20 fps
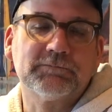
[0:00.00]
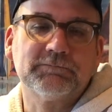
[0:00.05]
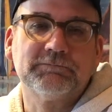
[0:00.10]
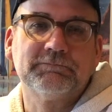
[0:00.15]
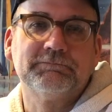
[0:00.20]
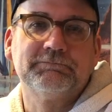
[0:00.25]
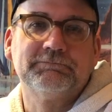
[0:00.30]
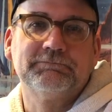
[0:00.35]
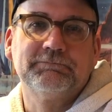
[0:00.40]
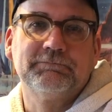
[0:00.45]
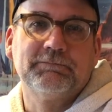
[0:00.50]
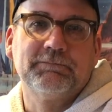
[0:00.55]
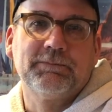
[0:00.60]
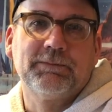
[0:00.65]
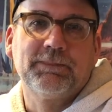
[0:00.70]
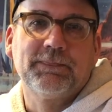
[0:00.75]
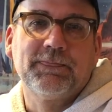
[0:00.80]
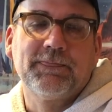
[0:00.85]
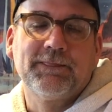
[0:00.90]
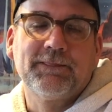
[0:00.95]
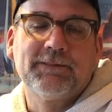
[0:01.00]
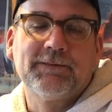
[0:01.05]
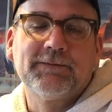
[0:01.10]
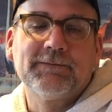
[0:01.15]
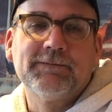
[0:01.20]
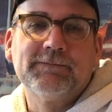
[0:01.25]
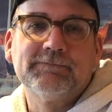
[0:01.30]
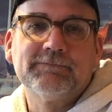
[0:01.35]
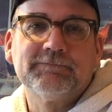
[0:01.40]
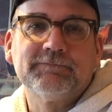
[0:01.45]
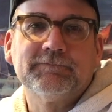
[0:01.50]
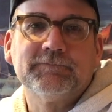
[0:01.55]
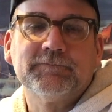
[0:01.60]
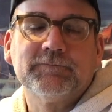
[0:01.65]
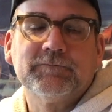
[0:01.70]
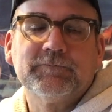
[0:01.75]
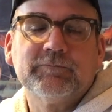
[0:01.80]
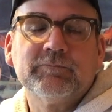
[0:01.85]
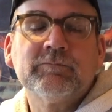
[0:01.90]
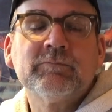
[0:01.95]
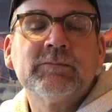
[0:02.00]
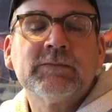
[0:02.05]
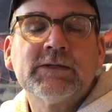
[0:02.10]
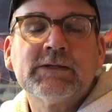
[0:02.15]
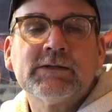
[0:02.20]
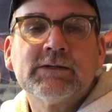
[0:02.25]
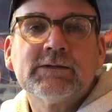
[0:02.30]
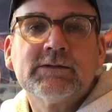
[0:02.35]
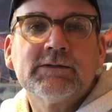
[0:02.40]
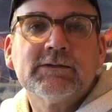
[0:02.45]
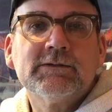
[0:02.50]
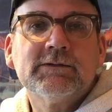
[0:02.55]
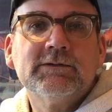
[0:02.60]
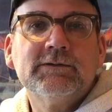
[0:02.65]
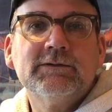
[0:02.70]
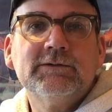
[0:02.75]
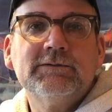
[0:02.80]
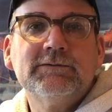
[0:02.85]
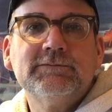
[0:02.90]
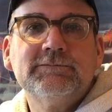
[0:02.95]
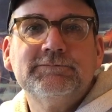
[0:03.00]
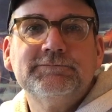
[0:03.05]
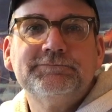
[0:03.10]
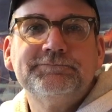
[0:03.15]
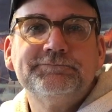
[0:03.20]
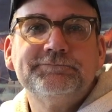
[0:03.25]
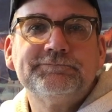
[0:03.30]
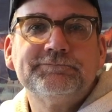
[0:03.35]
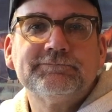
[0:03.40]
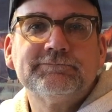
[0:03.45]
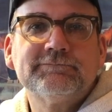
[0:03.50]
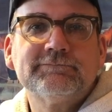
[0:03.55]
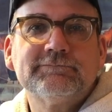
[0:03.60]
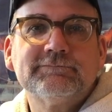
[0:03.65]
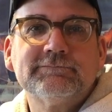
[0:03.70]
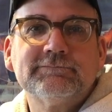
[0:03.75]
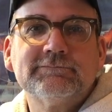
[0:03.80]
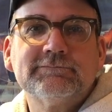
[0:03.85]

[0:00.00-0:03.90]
So question, are you a Goo Lunatic?